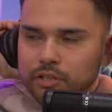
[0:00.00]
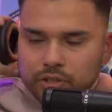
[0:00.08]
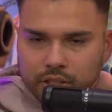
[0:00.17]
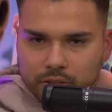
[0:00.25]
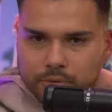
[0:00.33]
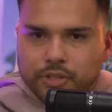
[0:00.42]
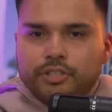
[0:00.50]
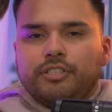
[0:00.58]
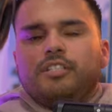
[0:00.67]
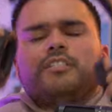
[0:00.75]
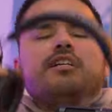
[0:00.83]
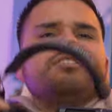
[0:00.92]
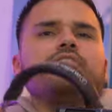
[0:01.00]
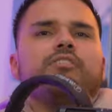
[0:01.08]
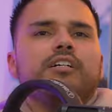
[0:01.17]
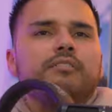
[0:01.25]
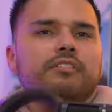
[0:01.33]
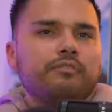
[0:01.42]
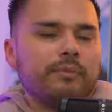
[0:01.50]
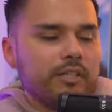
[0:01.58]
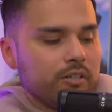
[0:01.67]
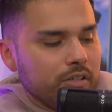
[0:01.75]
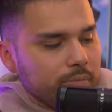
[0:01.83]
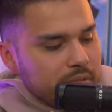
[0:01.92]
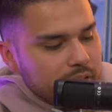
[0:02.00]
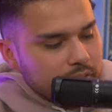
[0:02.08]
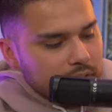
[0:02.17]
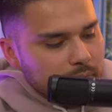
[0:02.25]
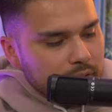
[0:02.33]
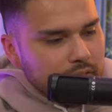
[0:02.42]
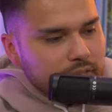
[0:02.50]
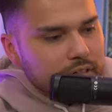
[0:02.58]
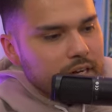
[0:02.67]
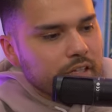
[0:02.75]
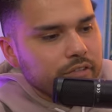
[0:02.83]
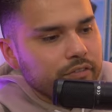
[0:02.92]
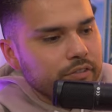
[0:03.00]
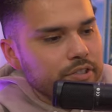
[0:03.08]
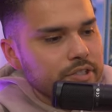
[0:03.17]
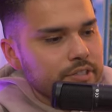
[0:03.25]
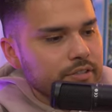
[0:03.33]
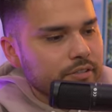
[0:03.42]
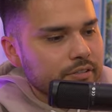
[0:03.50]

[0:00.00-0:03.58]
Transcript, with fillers: You tell them your shit. You know how I live in my car. I'm saving no money for a house for a year. Yeah.